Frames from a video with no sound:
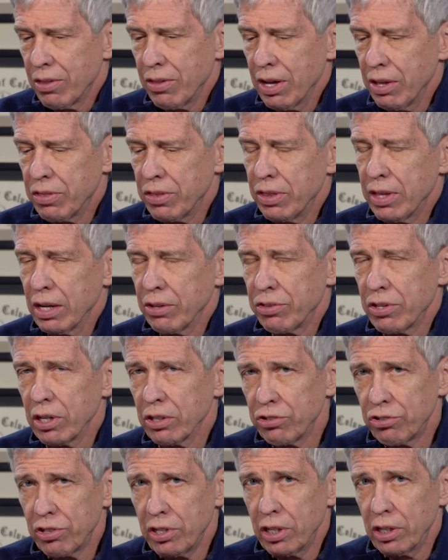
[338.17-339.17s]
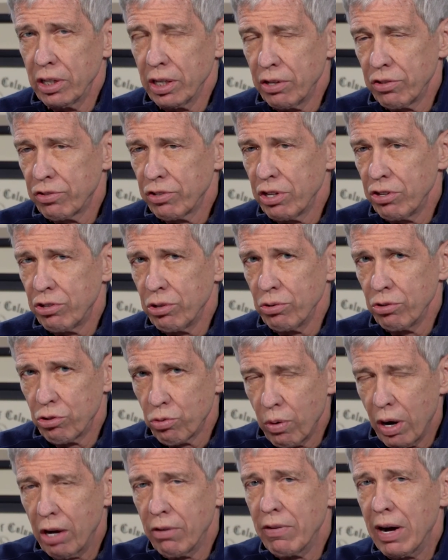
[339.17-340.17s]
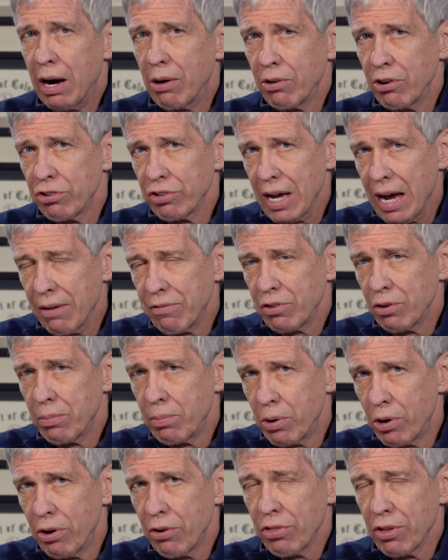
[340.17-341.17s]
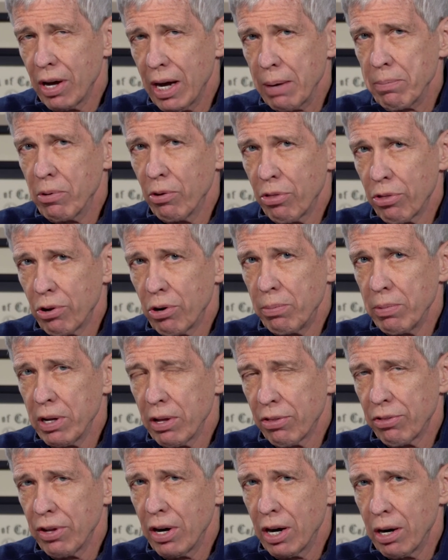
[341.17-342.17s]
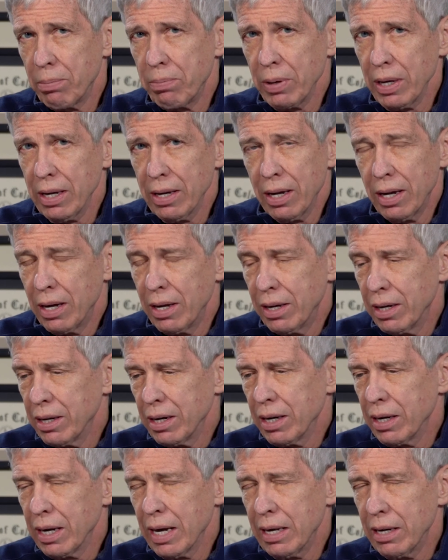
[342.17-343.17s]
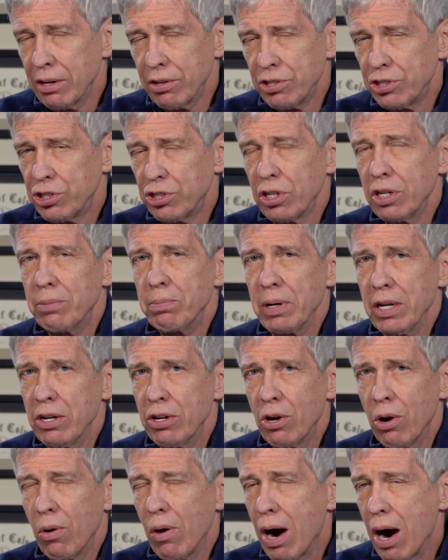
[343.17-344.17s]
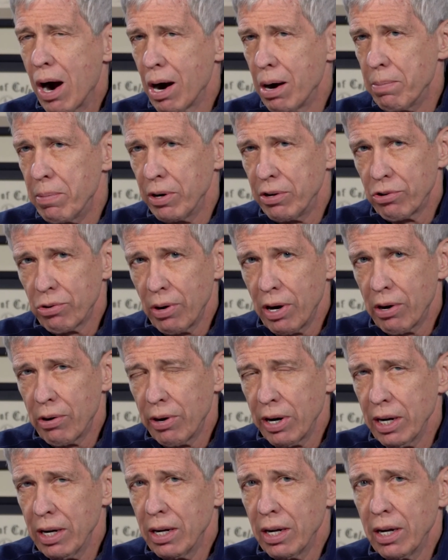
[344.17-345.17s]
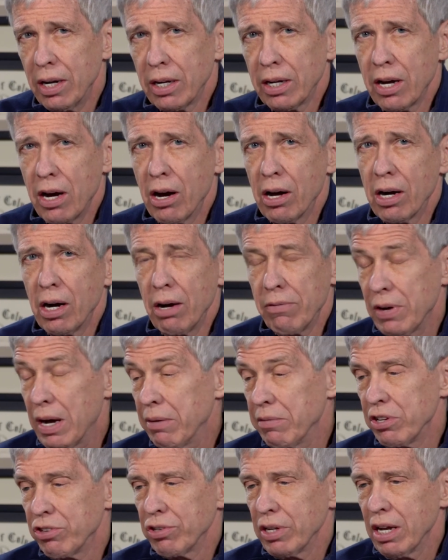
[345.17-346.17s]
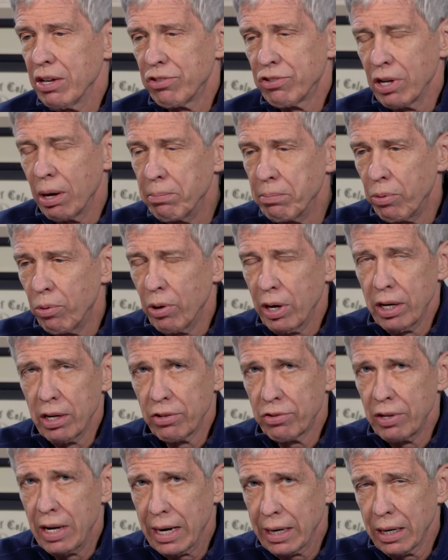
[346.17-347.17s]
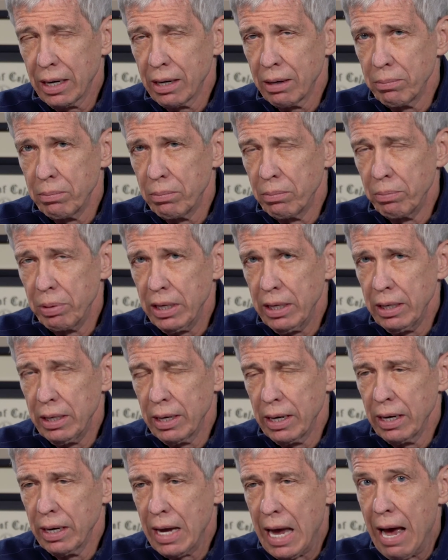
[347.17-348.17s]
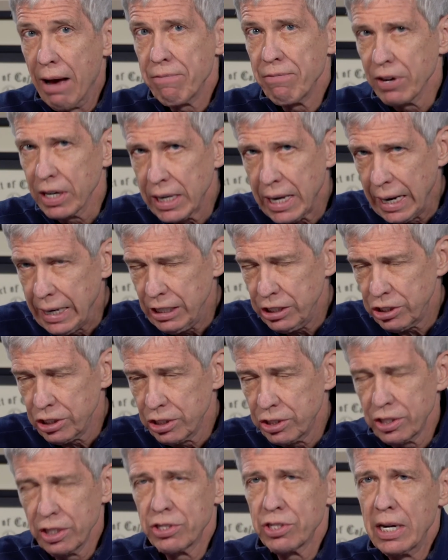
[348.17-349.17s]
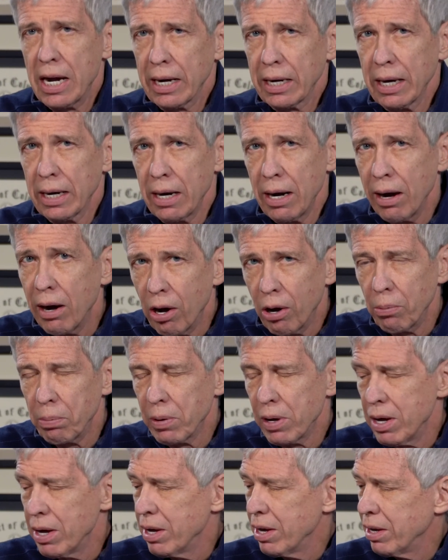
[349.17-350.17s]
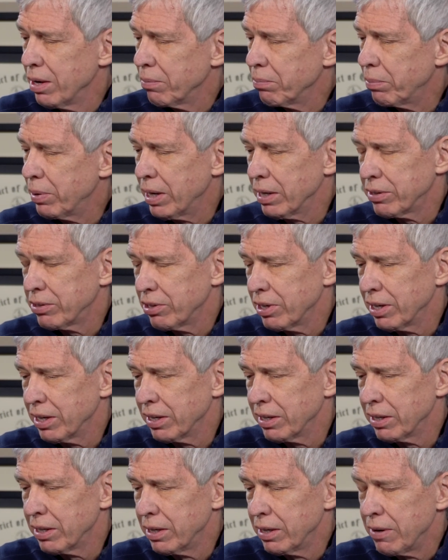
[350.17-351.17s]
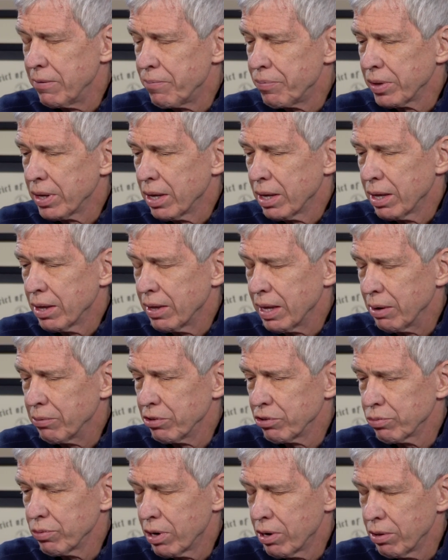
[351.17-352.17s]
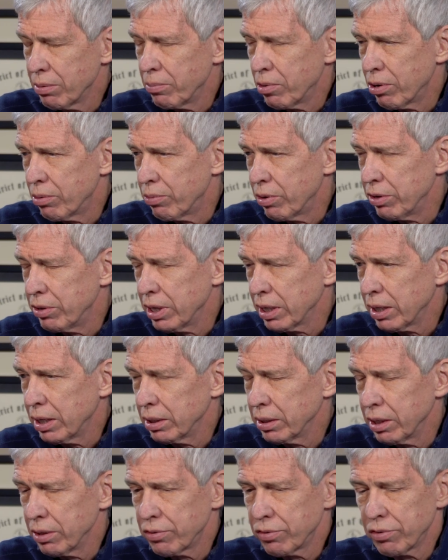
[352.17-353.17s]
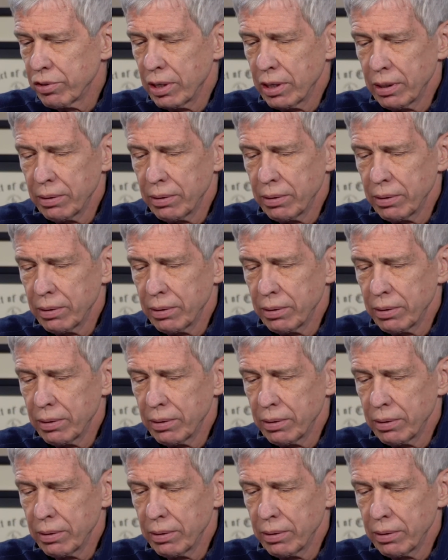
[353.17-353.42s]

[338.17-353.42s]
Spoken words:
That they'll still institute 12 hours after birth the hypothermia therapy. And there should be no arbitrary cutoff. Obviously, at some point, it's not going to be efficacious. It's not going to help. But that was one of the more ridiculous